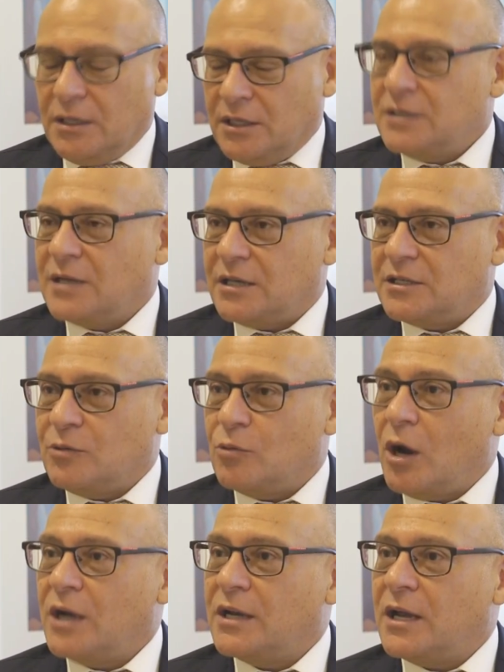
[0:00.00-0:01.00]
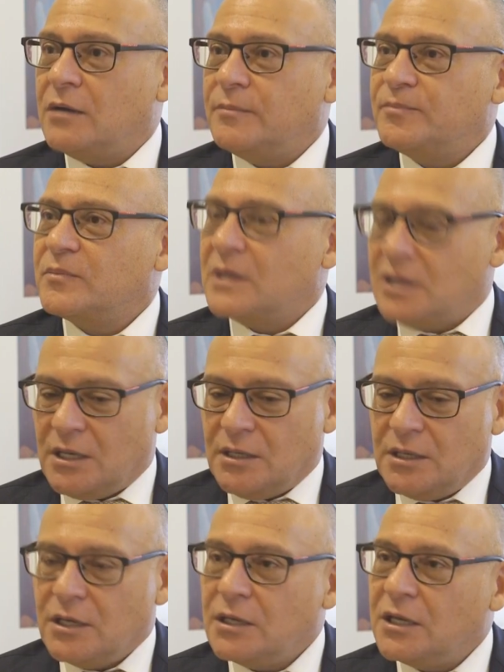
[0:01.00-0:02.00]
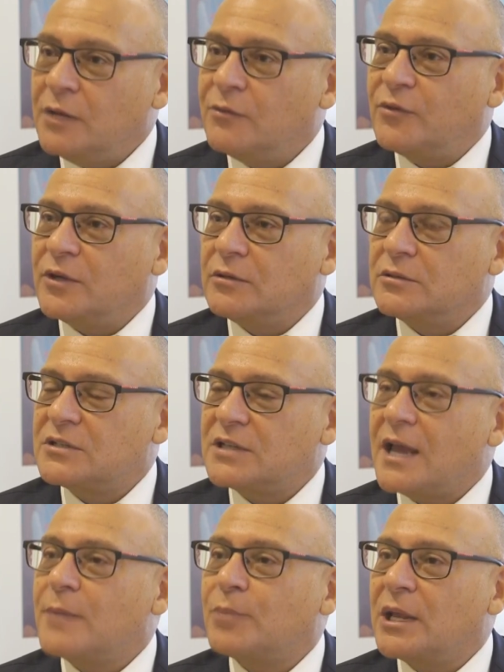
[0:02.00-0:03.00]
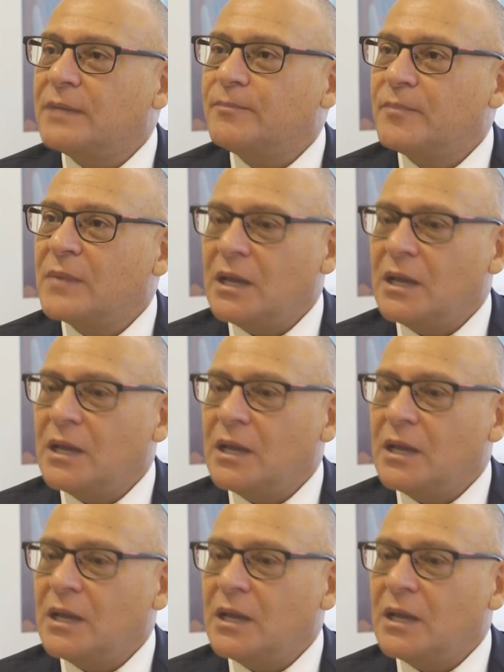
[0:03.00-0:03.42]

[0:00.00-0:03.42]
conducting right now, the infill sampling